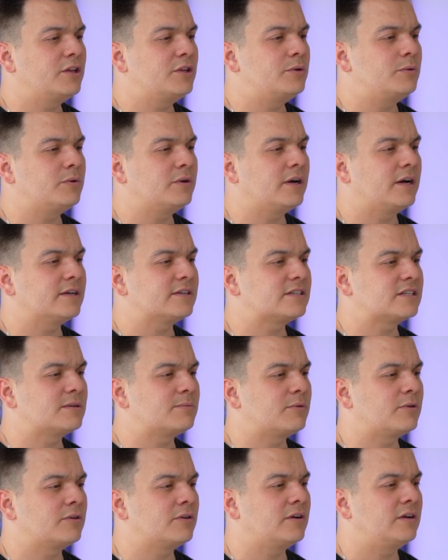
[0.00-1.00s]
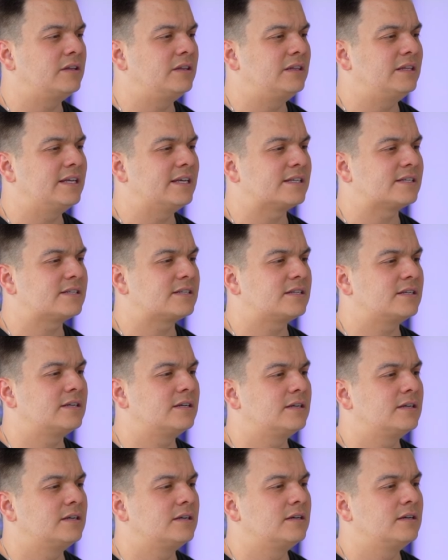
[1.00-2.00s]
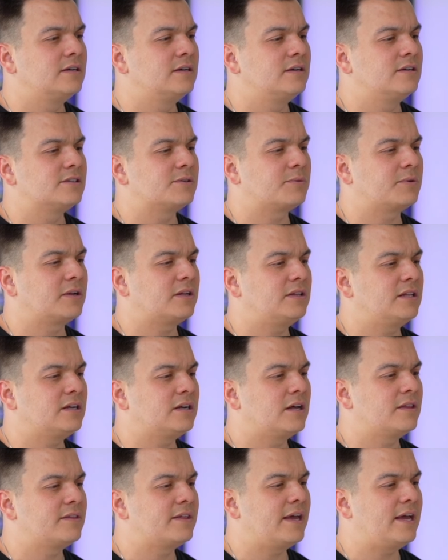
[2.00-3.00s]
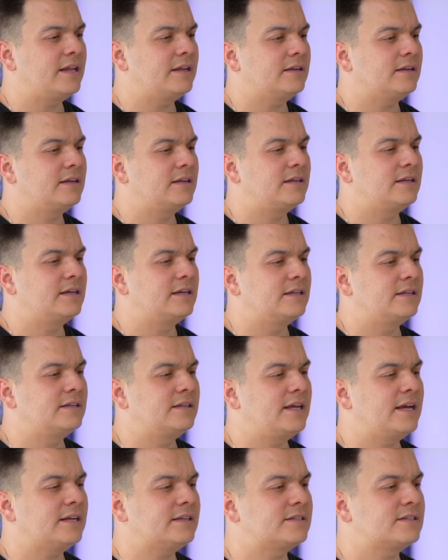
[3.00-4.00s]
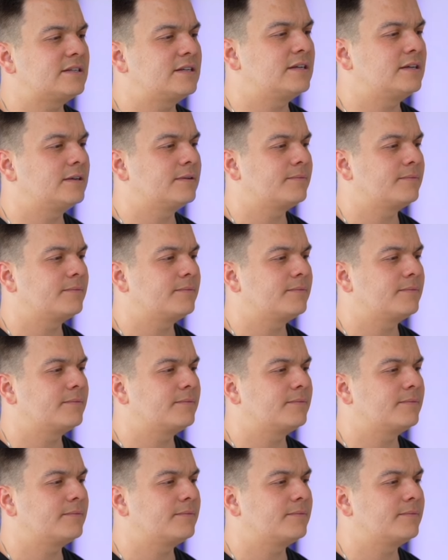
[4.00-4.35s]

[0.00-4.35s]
do customer list. So we're going to click on that and hit next.